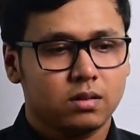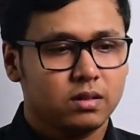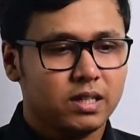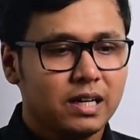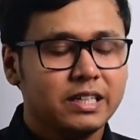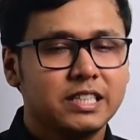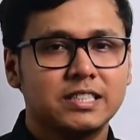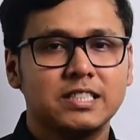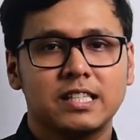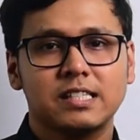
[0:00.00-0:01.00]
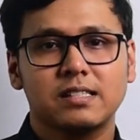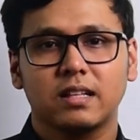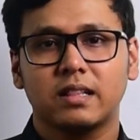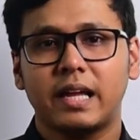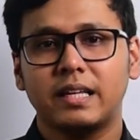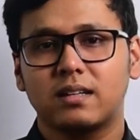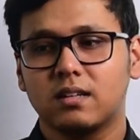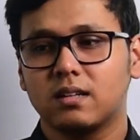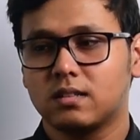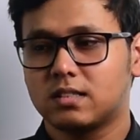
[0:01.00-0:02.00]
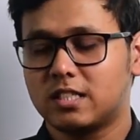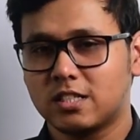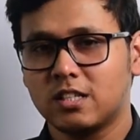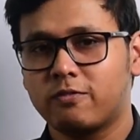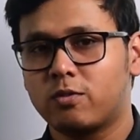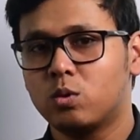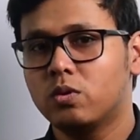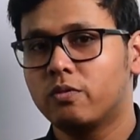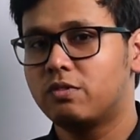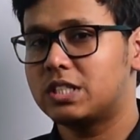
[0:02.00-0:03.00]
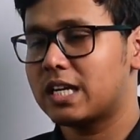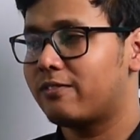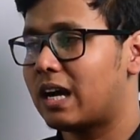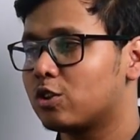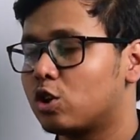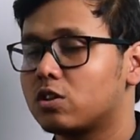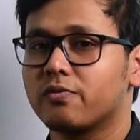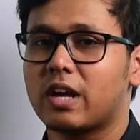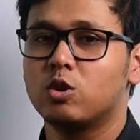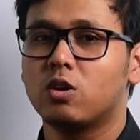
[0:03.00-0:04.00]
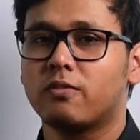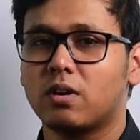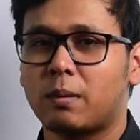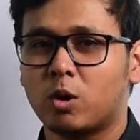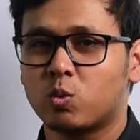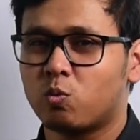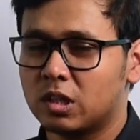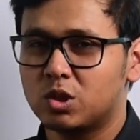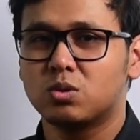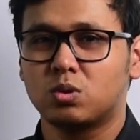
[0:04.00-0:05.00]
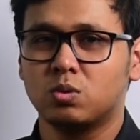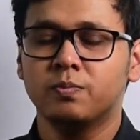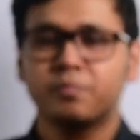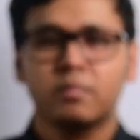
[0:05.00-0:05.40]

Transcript: There are diseases like seasonal flu which have R naught value of about 1 to 2.